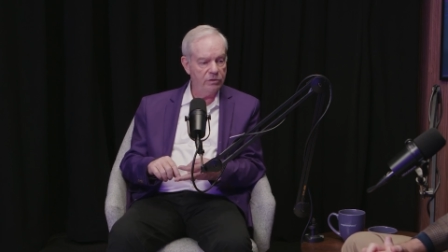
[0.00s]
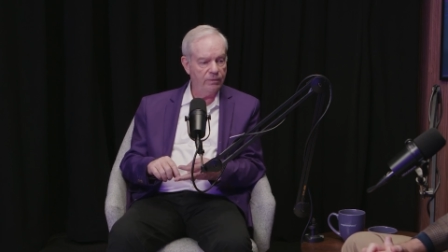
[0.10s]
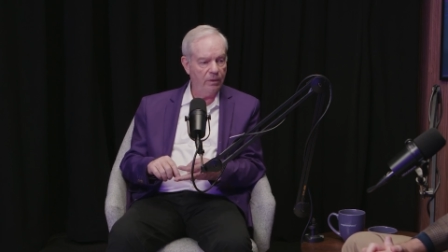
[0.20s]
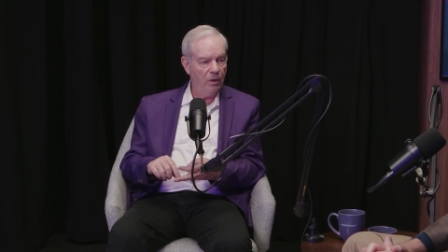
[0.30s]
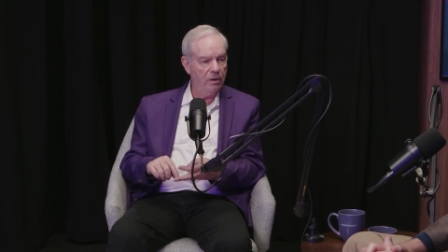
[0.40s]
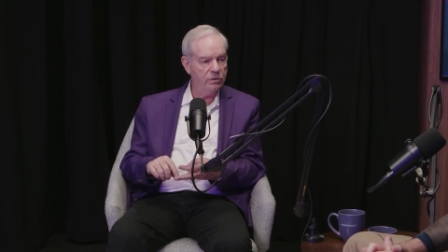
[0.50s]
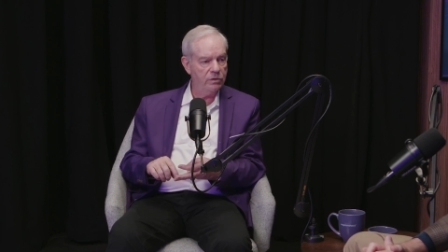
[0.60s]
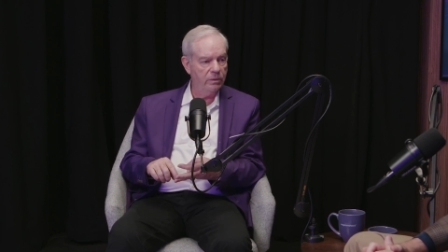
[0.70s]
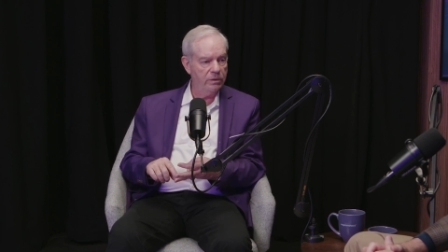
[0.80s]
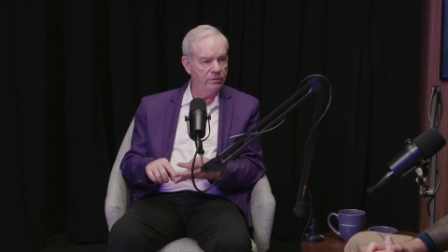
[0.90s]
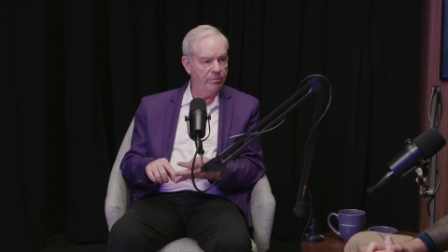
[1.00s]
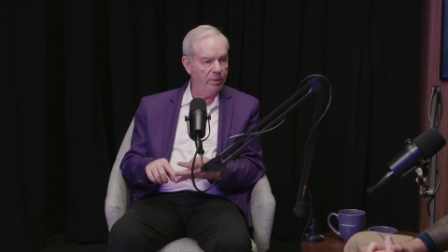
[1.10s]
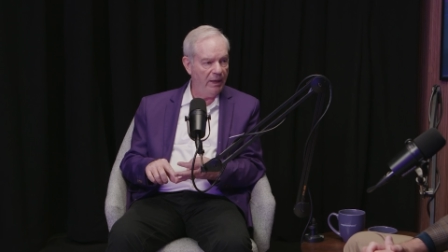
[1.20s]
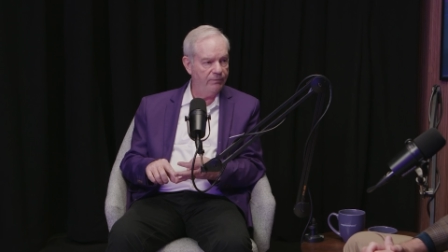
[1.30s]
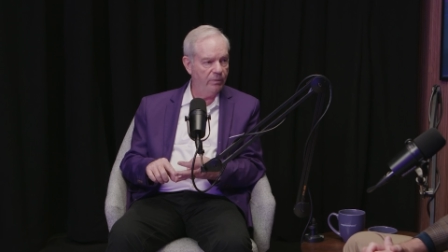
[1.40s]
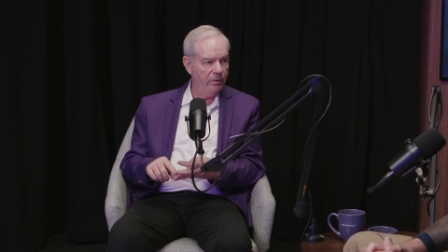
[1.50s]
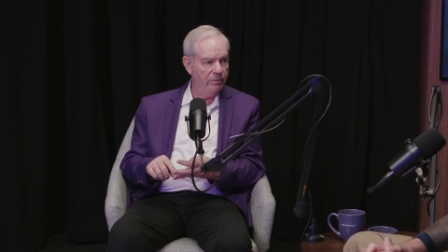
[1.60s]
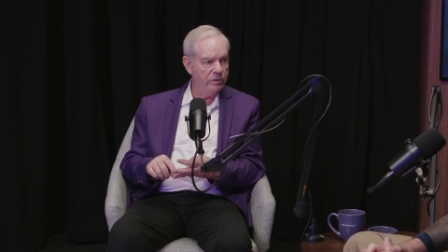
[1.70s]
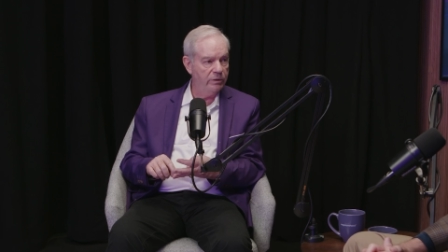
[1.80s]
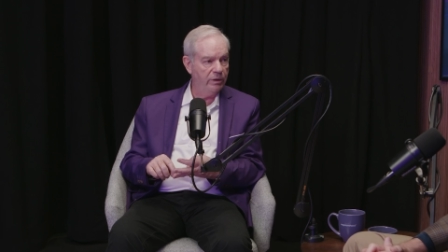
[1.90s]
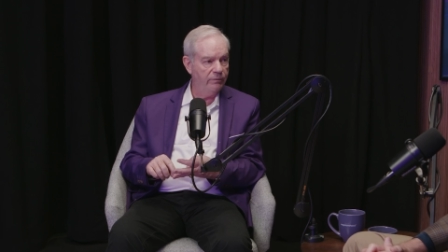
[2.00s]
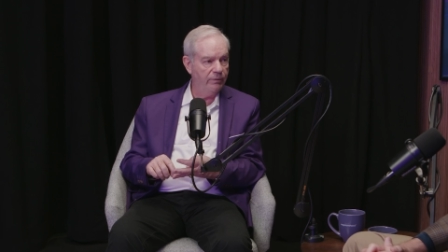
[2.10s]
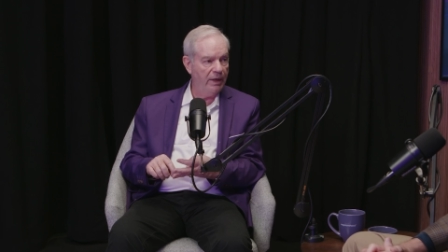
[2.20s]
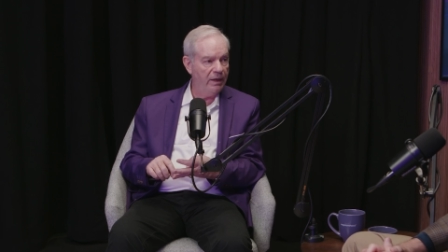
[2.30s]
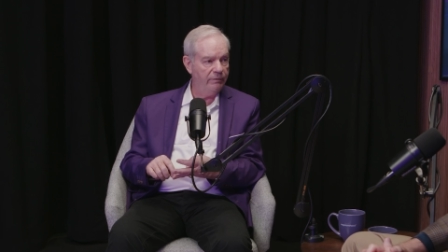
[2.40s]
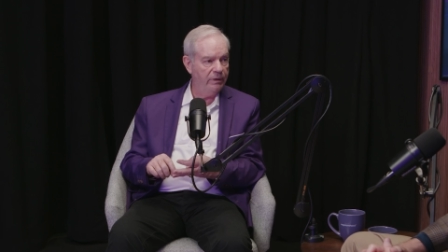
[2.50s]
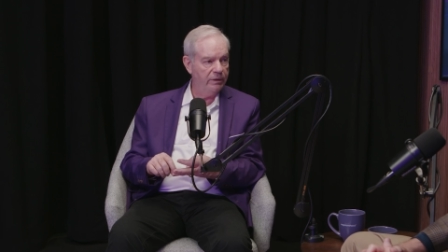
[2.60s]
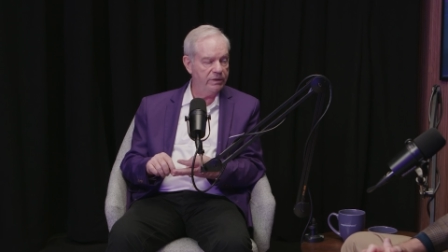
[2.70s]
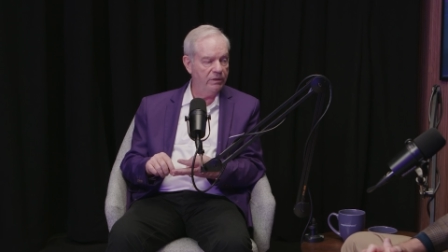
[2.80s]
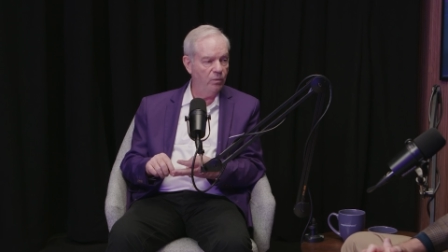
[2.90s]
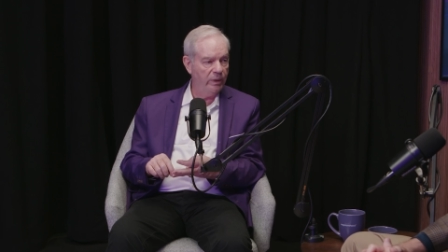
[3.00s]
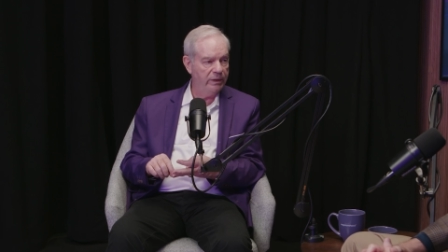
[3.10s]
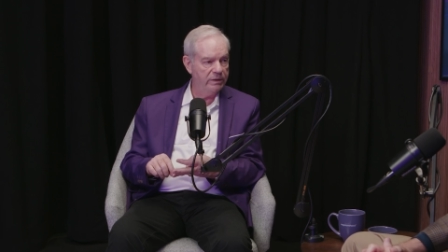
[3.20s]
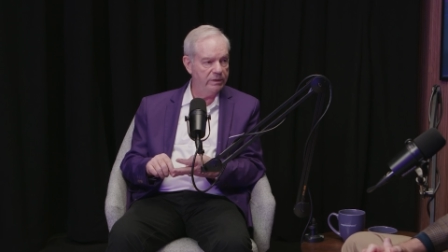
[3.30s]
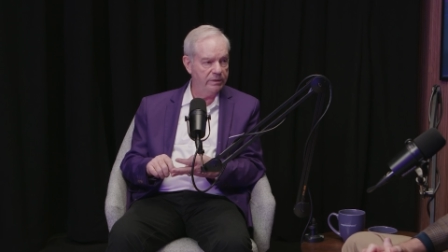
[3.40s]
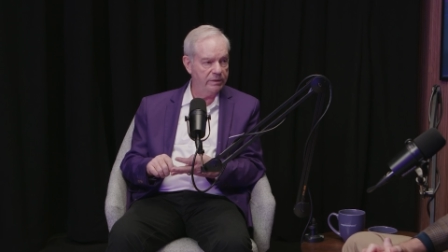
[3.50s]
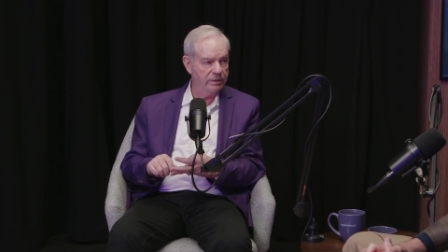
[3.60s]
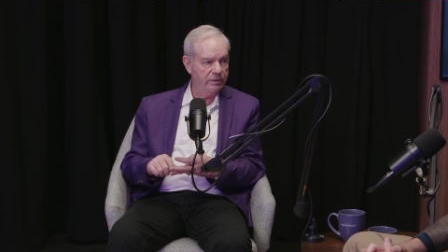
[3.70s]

for all sorts of platforms looking for evidence and witnesses.